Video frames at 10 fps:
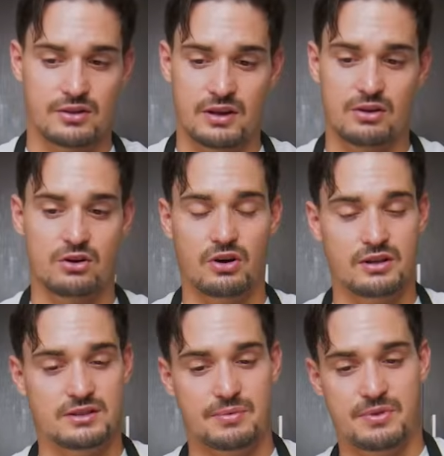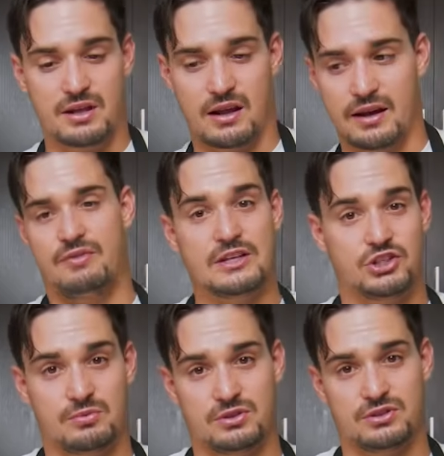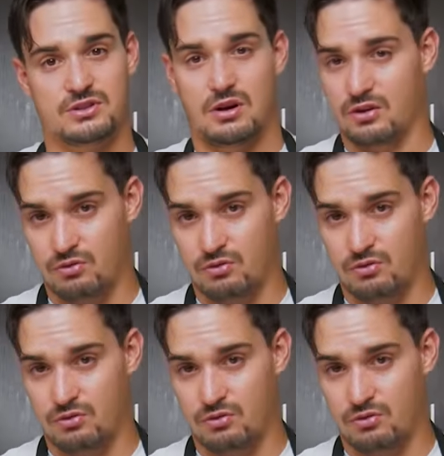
thing, you're cooking something like vegetables on a